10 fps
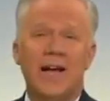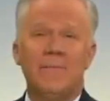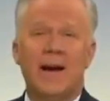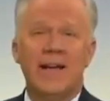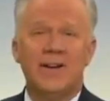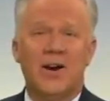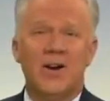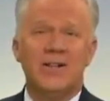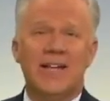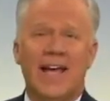I'm Mike
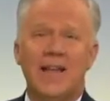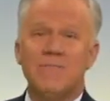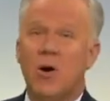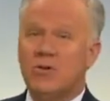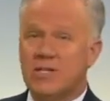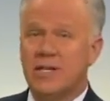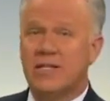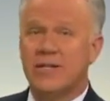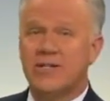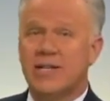Hart, and mostly
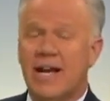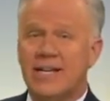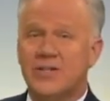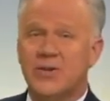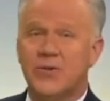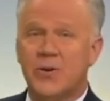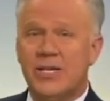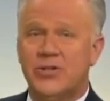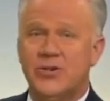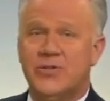clear skies to greet you